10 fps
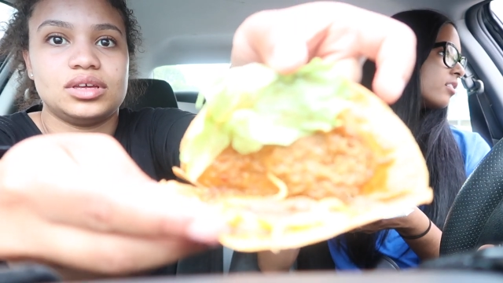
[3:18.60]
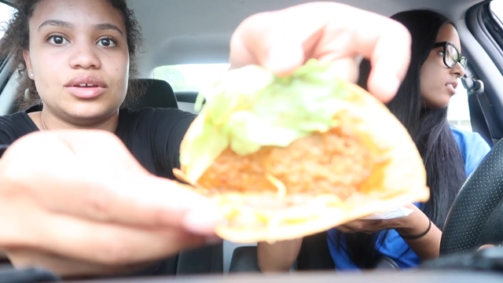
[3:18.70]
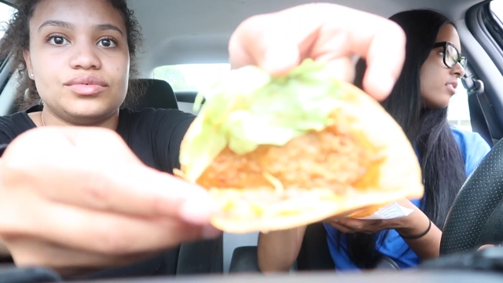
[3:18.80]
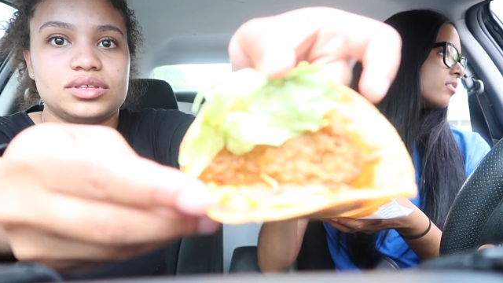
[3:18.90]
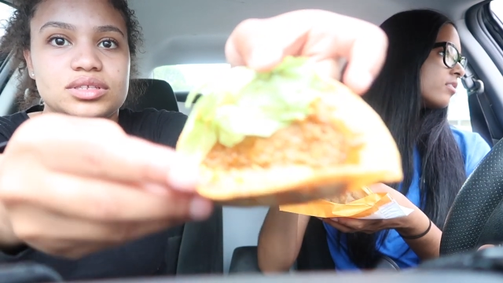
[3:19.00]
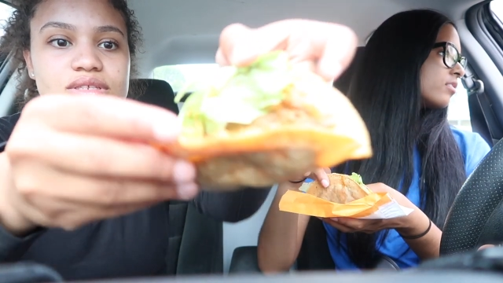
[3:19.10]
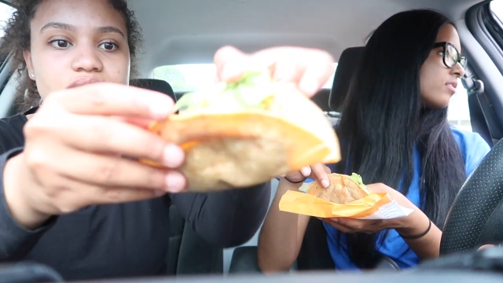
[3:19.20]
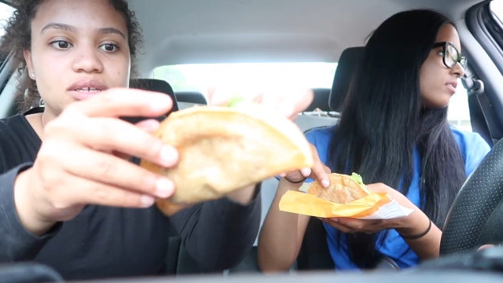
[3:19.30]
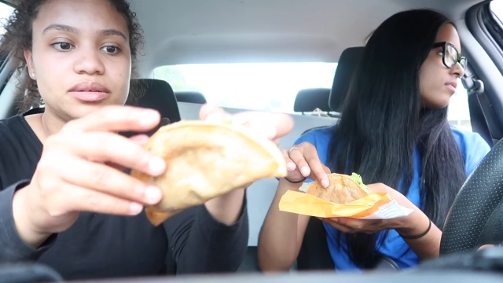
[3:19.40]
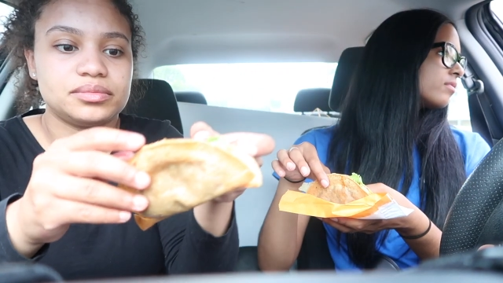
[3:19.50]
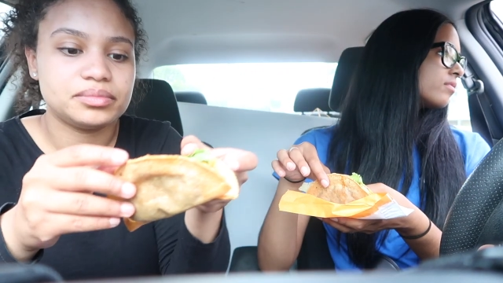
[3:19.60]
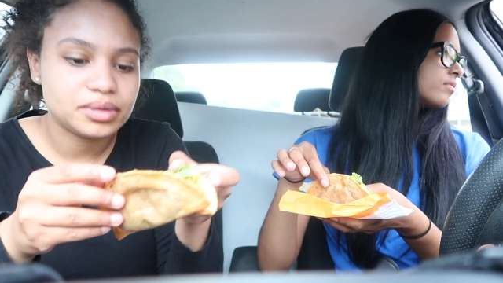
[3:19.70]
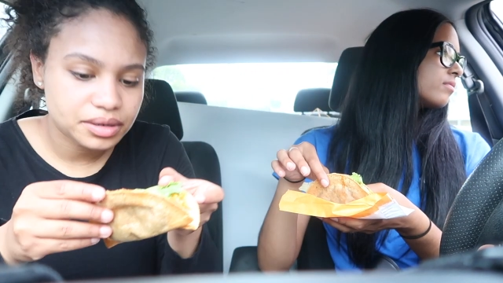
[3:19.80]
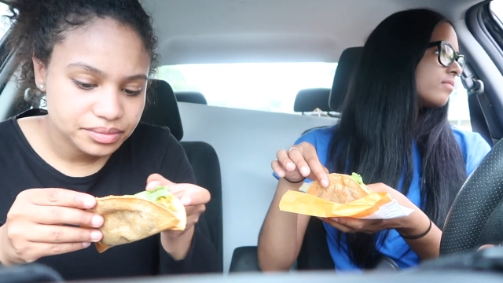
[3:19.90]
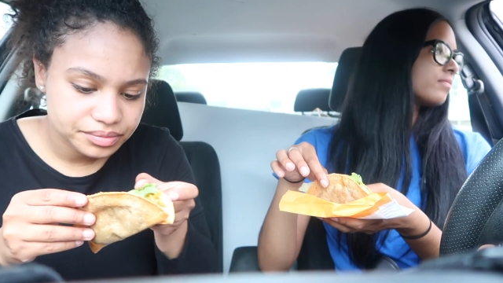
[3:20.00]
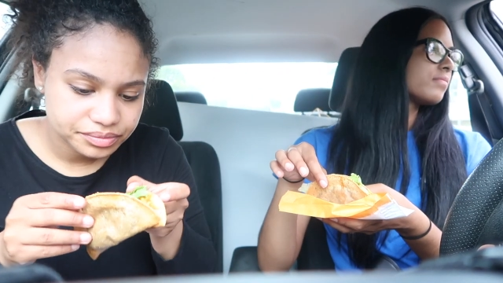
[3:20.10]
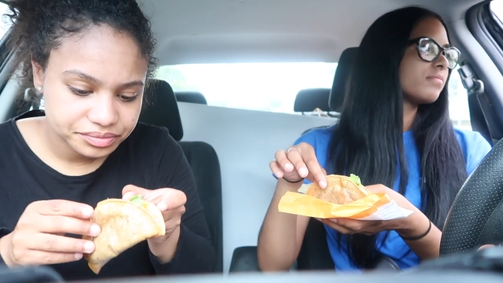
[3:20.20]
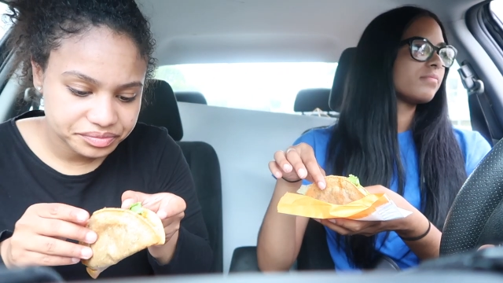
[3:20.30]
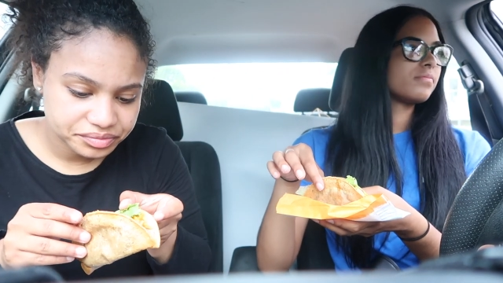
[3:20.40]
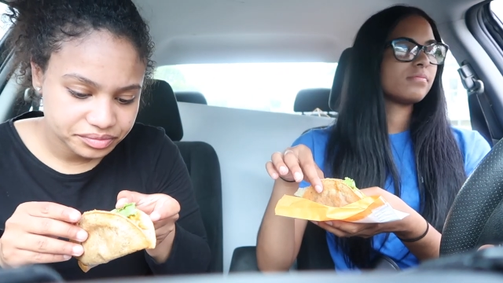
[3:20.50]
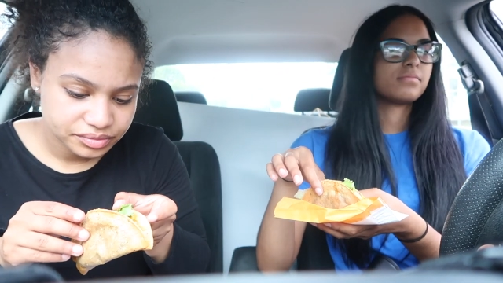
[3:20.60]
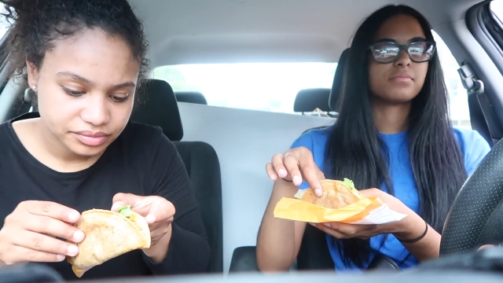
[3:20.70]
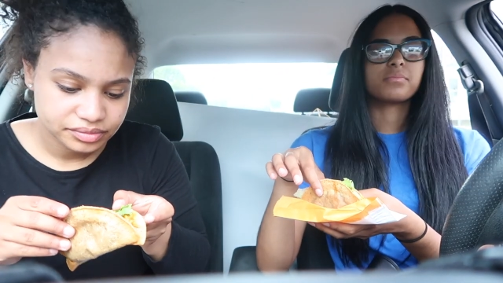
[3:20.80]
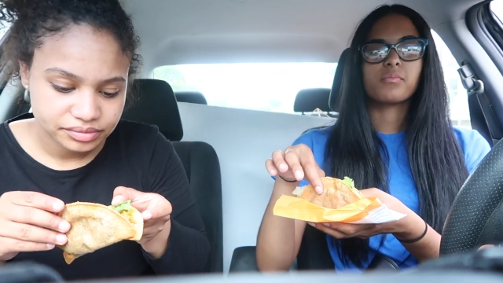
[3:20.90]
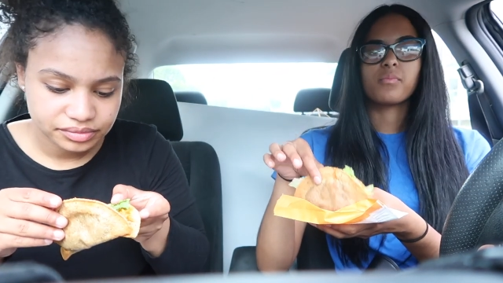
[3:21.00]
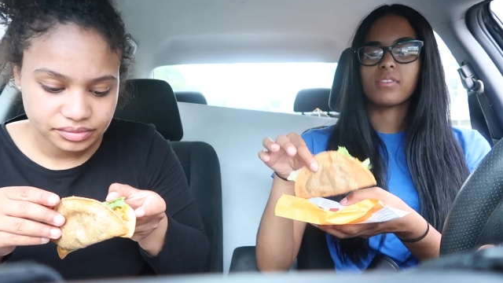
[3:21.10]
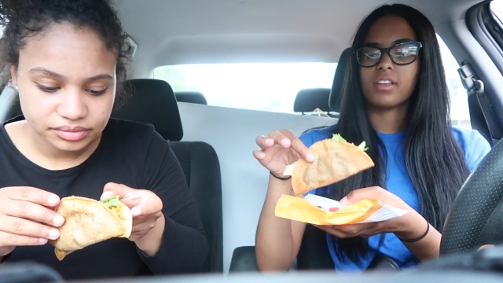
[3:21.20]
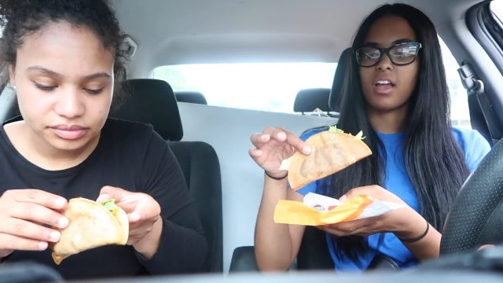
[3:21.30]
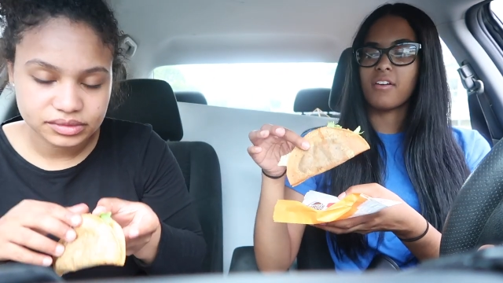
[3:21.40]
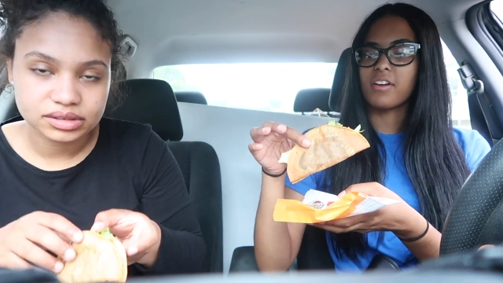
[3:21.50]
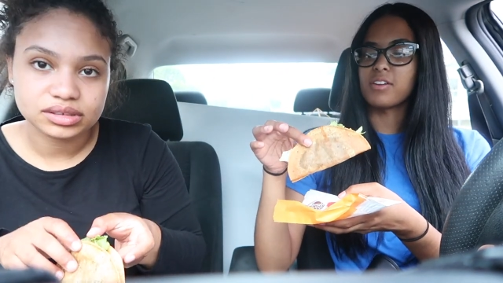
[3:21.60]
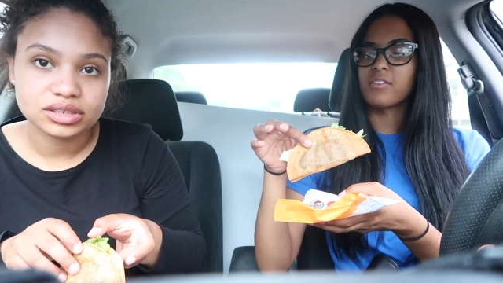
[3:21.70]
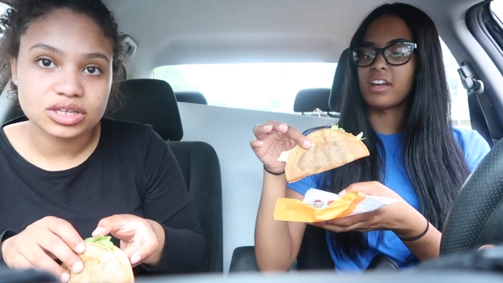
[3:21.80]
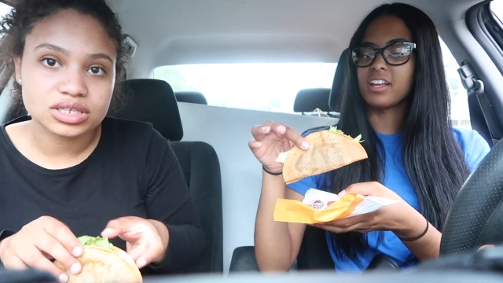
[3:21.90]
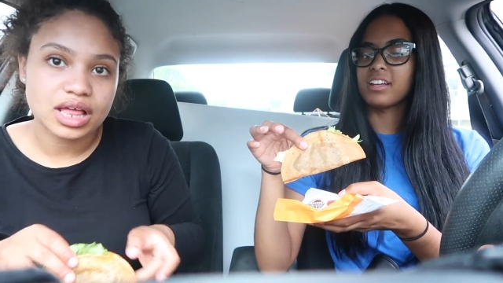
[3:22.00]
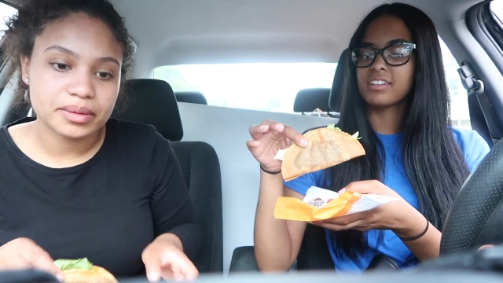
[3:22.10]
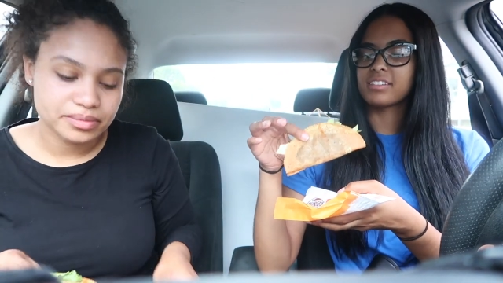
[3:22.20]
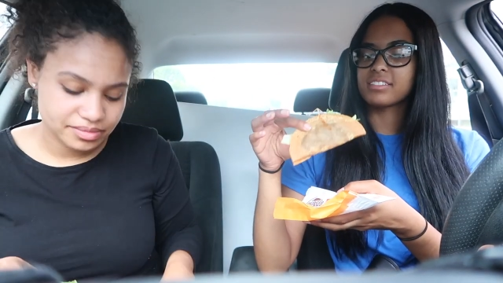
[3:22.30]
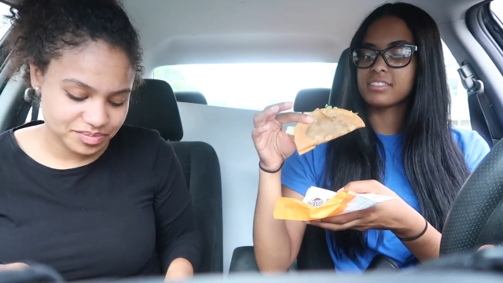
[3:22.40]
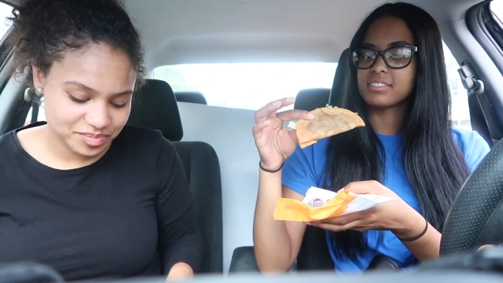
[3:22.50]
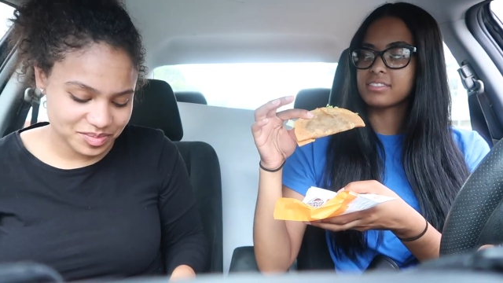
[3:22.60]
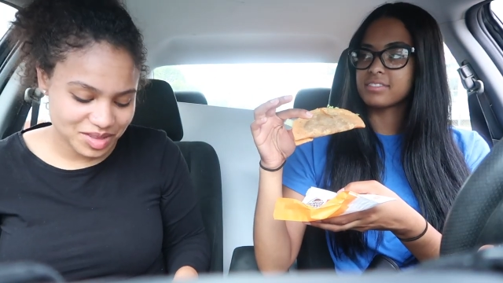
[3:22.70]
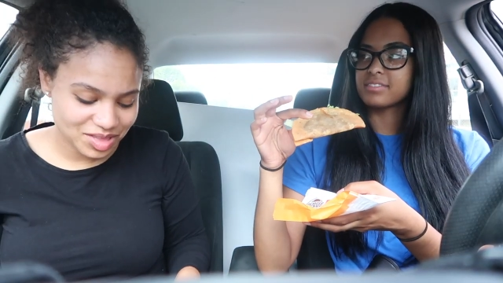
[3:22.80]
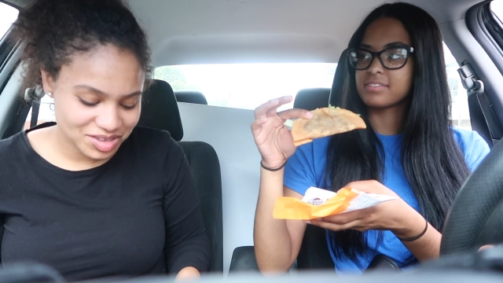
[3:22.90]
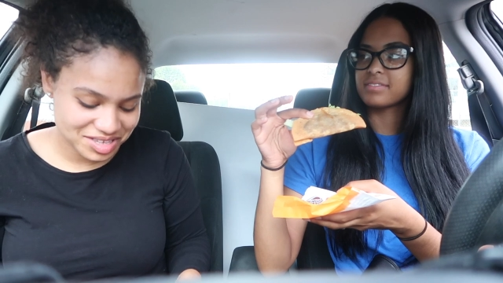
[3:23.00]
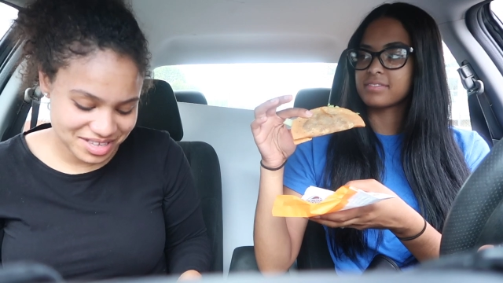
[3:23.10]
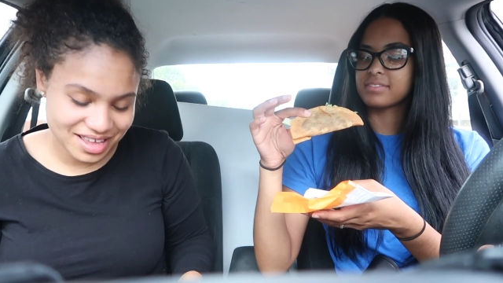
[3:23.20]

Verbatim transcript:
Speaker 1: can't really see it, but.
Speaker 2: Okay, I mean, you mm, ready? Like,
Speaker 1: it's